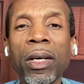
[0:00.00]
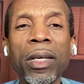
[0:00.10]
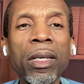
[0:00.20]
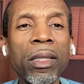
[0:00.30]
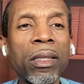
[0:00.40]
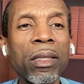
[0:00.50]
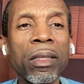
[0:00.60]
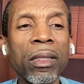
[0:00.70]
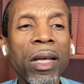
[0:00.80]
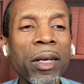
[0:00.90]
Hit the
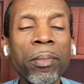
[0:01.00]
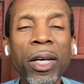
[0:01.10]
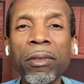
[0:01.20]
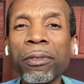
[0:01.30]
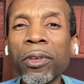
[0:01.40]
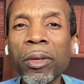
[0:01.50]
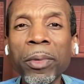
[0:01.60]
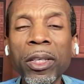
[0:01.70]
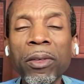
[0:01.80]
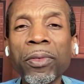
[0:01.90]
like button for
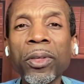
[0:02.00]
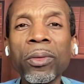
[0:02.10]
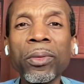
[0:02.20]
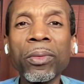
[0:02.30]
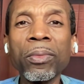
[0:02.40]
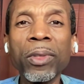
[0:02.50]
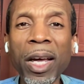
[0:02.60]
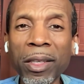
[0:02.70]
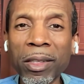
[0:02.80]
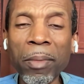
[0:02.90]
me if you
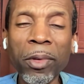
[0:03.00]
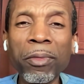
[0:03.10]
got something